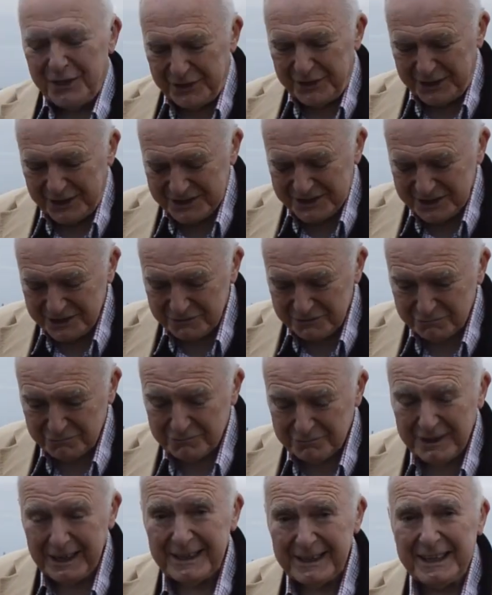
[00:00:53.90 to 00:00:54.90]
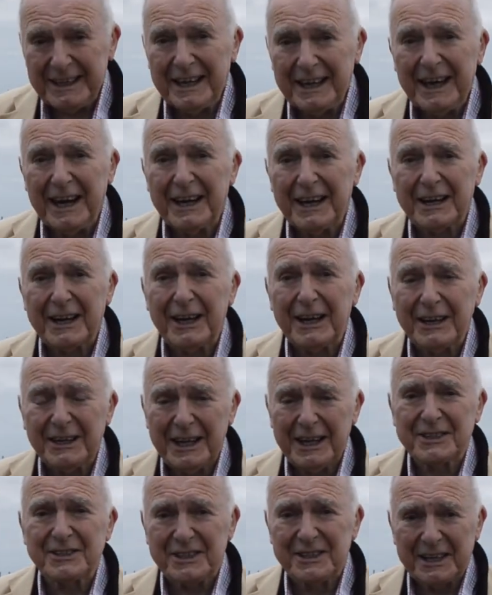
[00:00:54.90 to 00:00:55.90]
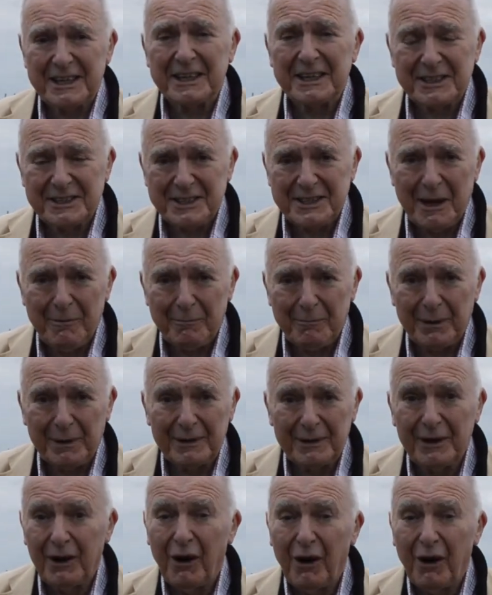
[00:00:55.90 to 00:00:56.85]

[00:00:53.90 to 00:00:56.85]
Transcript: This is really a classic example